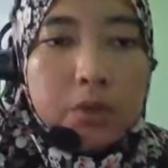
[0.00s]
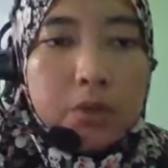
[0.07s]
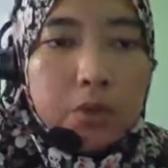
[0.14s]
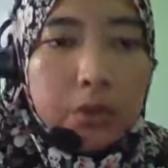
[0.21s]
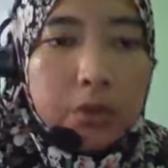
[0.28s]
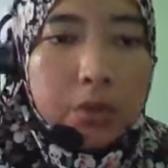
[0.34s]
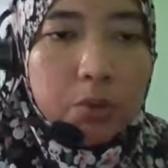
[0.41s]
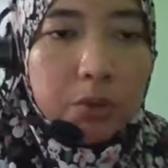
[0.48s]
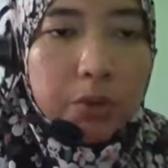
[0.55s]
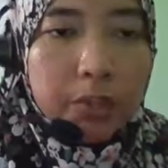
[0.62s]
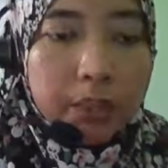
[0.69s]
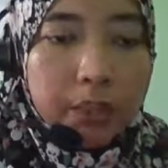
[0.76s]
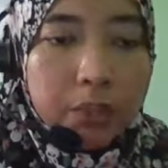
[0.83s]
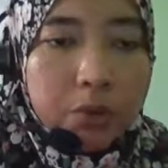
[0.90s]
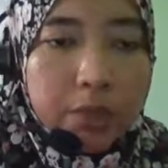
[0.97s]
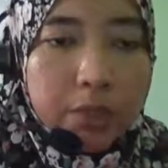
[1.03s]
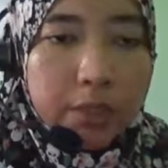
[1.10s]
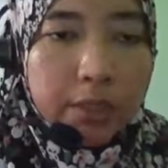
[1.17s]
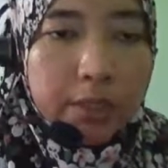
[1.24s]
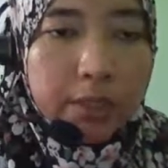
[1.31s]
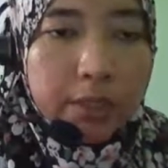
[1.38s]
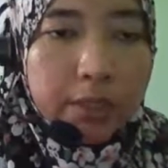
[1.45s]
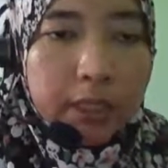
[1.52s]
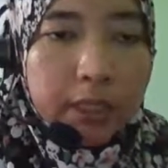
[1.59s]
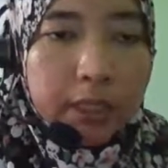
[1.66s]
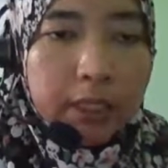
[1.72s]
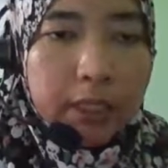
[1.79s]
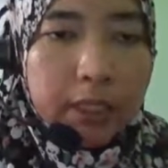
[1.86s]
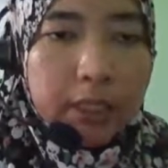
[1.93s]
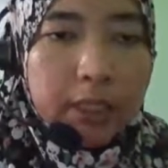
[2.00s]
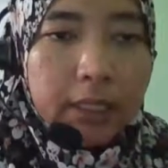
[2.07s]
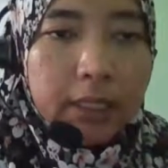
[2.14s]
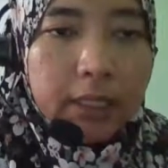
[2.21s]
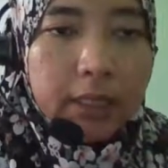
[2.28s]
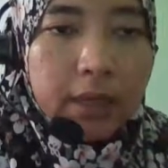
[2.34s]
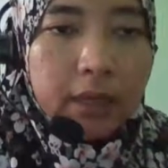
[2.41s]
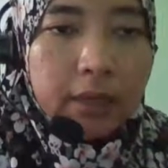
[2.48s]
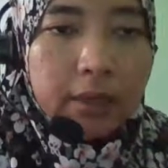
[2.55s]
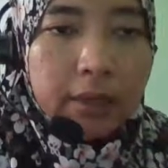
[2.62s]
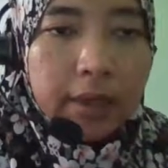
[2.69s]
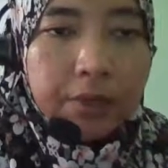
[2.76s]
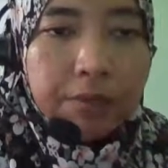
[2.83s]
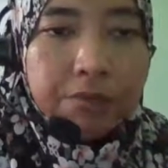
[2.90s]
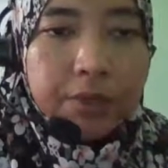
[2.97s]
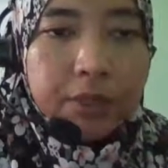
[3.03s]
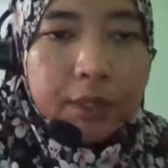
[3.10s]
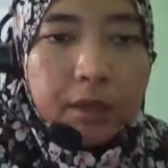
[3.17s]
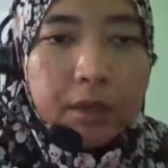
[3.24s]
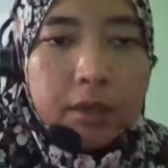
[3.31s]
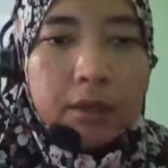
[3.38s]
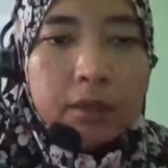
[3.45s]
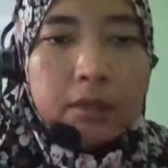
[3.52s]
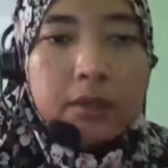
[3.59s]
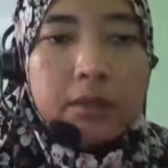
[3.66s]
So this one need to change d theta f theta.